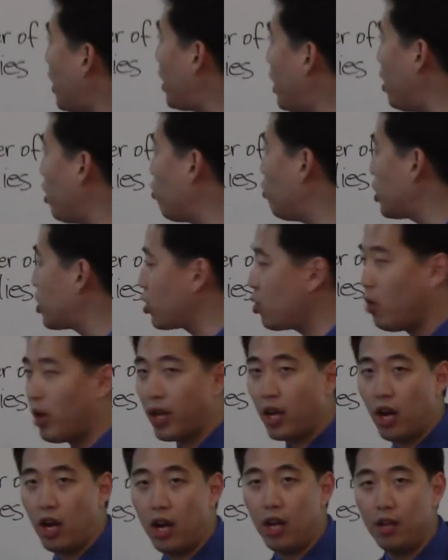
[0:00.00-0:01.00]
here, what's
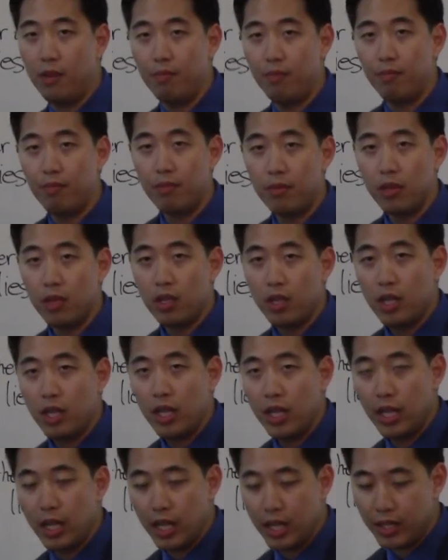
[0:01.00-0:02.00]
going on? Yeah.
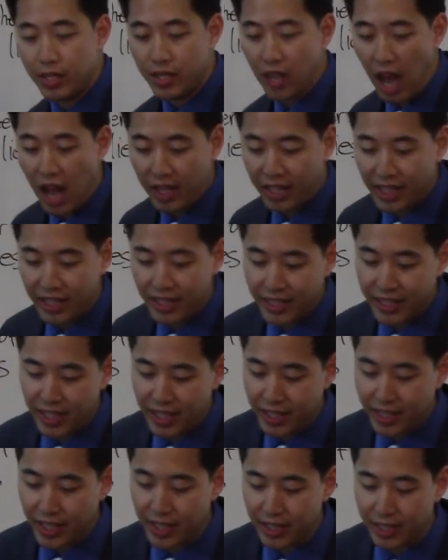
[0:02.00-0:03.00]
It's not
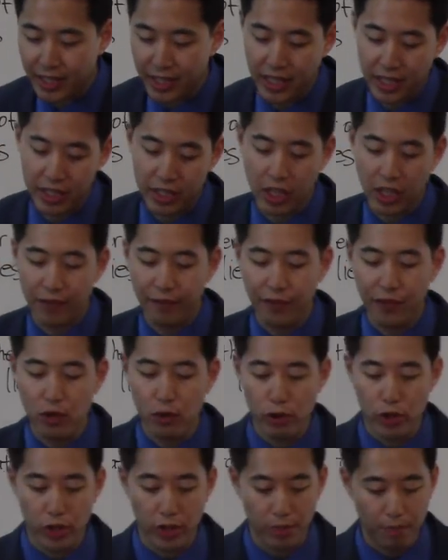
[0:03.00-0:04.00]
consistency, it's
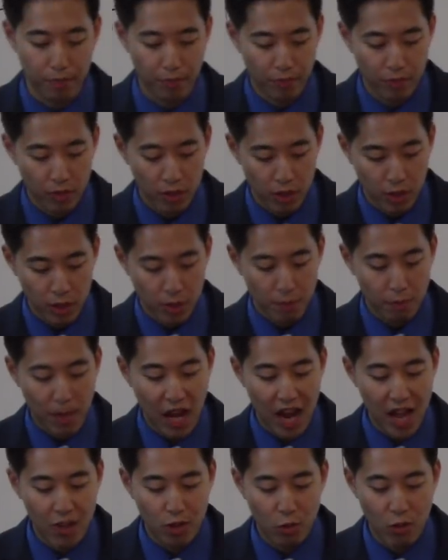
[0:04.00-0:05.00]
confusion.
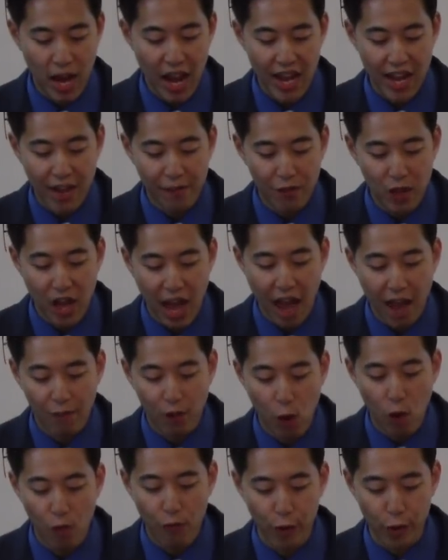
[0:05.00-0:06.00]
By the way, if you
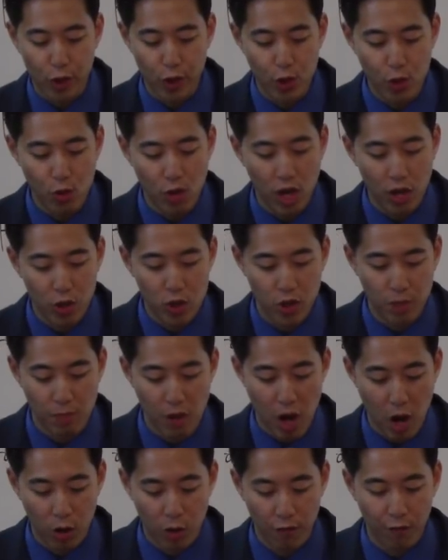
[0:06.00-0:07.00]
have over 200
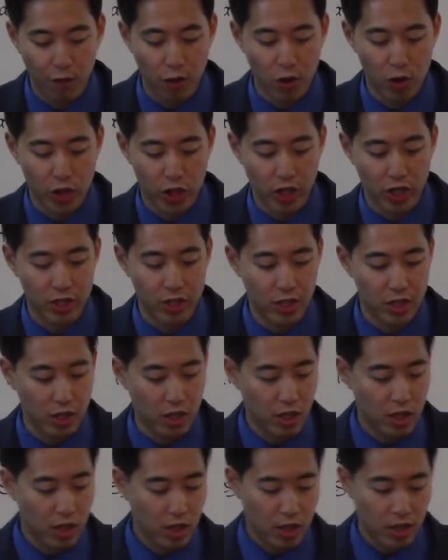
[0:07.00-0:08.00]
modern versions,
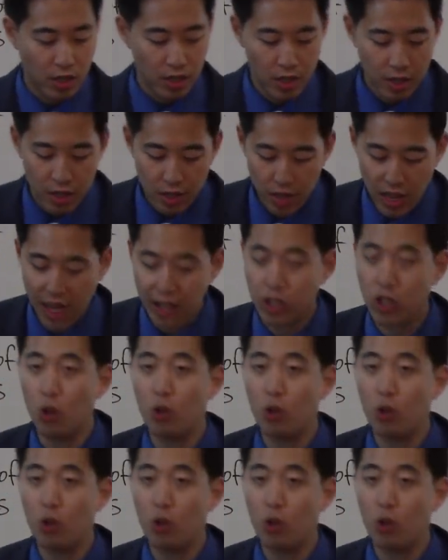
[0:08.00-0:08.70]
that's so